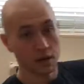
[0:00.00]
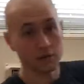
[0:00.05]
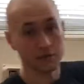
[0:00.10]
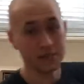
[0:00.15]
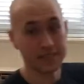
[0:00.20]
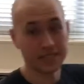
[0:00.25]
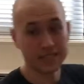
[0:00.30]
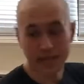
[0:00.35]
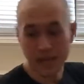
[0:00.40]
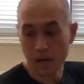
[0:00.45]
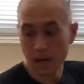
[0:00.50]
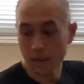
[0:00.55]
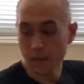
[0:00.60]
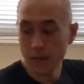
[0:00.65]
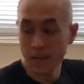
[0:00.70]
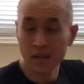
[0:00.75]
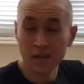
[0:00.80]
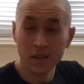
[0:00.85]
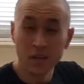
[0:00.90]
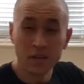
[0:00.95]
a V-tap.
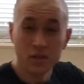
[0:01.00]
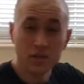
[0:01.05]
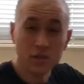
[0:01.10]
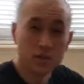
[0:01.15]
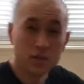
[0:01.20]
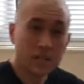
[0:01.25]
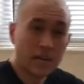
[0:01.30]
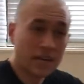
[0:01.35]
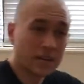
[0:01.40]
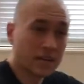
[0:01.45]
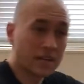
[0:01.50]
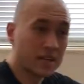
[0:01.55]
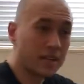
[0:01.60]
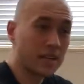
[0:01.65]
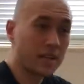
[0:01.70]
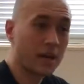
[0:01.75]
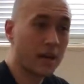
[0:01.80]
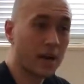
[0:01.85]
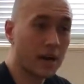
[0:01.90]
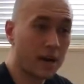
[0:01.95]
So
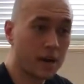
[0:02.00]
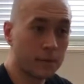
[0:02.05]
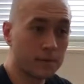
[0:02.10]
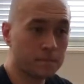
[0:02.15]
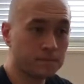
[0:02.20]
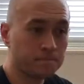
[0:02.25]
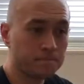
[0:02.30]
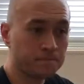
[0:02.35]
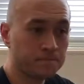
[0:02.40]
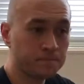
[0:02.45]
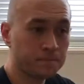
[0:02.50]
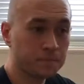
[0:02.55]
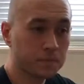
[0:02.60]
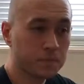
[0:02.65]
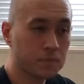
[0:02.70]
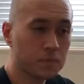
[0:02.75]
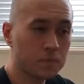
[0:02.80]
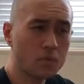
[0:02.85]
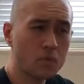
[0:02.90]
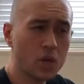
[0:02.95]
technically,
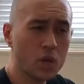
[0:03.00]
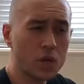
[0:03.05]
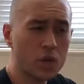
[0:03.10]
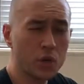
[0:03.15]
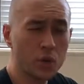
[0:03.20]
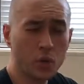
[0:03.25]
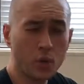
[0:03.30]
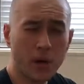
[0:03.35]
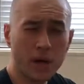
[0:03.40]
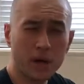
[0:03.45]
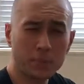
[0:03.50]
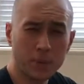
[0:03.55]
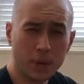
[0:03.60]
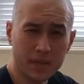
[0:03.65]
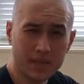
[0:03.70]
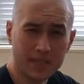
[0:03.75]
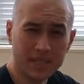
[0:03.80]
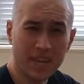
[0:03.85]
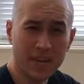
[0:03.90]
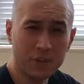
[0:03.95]
you would want to do
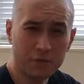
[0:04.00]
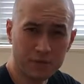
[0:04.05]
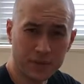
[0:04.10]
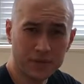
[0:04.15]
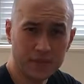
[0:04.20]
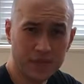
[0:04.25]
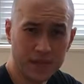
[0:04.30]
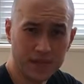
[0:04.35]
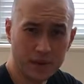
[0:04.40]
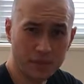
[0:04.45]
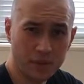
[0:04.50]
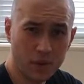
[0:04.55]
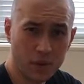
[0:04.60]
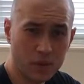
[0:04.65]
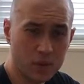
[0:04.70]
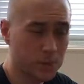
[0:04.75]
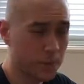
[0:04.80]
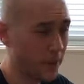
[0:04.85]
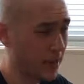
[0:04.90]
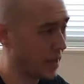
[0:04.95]
about 10 or 15 of
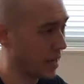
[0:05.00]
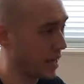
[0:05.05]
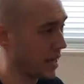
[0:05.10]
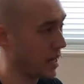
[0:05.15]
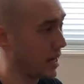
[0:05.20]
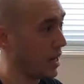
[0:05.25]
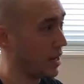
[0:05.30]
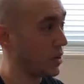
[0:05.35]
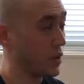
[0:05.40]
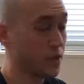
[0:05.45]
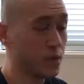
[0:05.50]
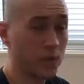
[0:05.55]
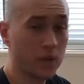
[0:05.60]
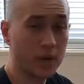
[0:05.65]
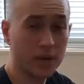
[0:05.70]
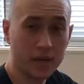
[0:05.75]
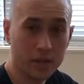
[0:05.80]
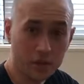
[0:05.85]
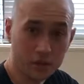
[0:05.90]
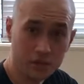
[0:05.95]
those, depending on how you're
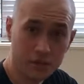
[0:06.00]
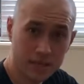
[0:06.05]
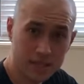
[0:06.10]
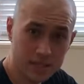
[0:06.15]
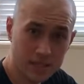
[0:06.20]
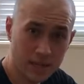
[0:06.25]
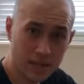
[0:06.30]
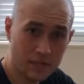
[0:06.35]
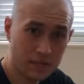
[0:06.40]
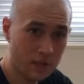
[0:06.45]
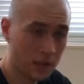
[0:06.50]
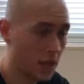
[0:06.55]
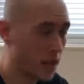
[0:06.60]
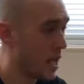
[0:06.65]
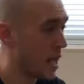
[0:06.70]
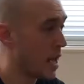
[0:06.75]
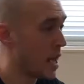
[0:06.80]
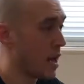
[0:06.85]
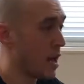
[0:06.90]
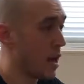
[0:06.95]
doing and your fitness level,
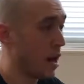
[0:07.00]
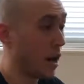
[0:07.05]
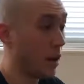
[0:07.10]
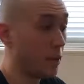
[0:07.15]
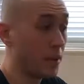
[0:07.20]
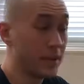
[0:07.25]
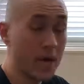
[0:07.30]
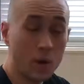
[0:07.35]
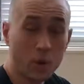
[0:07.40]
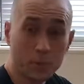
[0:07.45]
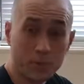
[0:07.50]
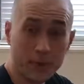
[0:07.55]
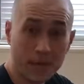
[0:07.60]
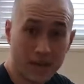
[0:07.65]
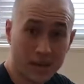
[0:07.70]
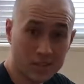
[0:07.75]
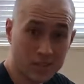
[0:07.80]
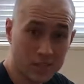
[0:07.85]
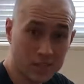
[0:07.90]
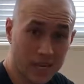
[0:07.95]
but that would be
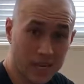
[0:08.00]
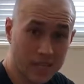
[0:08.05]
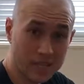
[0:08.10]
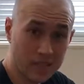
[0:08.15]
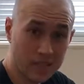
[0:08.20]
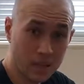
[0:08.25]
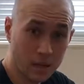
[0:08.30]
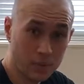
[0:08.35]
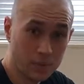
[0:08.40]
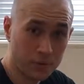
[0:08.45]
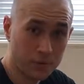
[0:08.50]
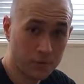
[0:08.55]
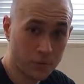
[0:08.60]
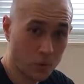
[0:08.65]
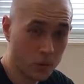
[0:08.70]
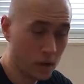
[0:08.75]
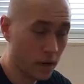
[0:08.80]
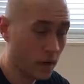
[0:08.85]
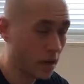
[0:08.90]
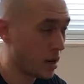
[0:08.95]
exercise number
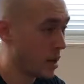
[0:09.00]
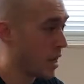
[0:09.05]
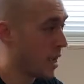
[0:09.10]
4.